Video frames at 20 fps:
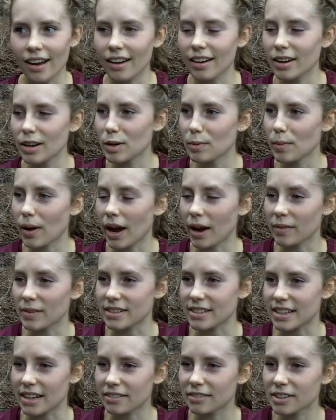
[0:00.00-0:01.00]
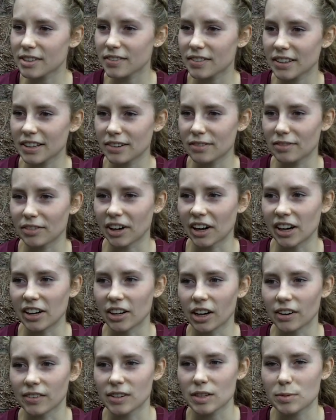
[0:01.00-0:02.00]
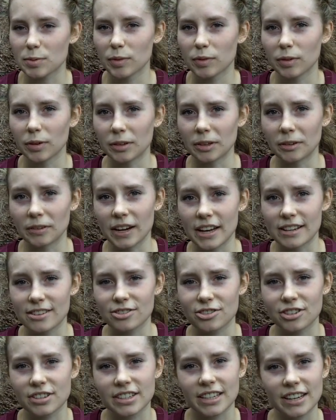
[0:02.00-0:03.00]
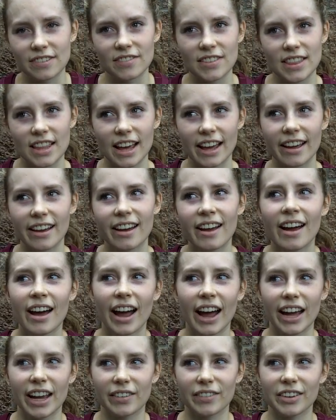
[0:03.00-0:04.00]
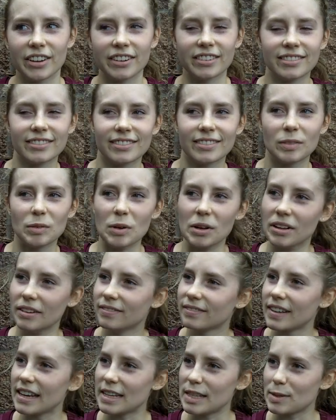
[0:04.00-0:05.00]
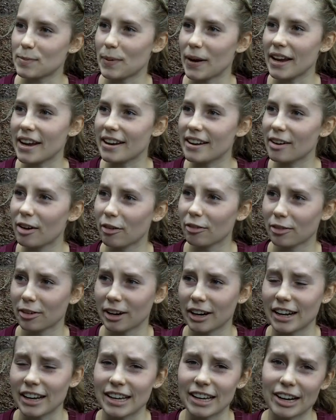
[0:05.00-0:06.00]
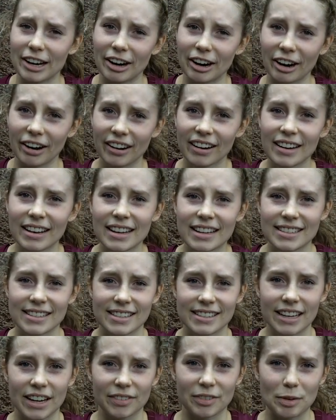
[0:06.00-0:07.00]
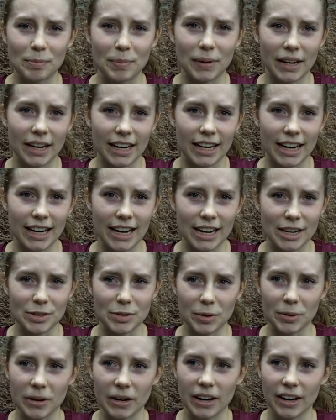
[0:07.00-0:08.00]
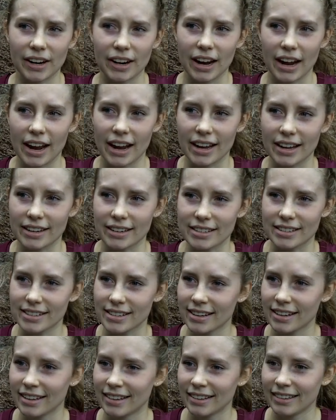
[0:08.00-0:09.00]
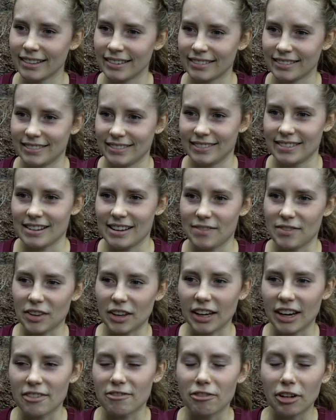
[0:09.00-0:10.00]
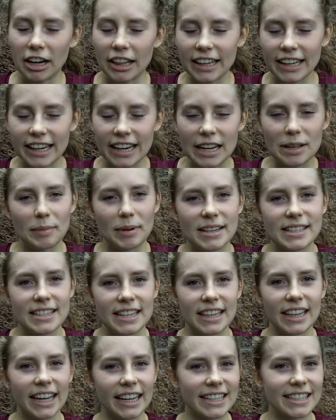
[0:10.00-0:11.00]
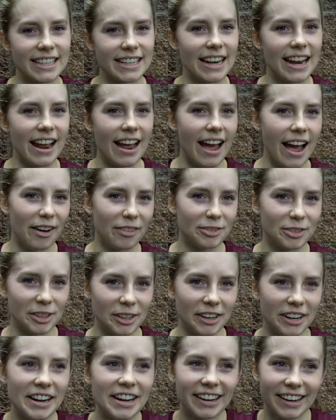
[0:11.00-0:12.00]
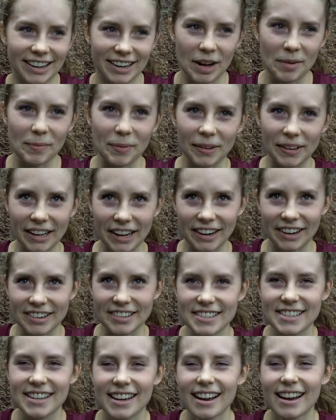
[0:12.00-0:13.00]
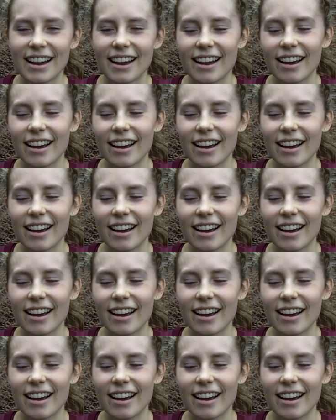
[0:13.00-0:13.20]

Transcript: I was definitely feeling very nervous before the race, just given that it's been over a year since I've competed in indoor, and I feel like I'm finally getting my sea legs in it after a couple of years.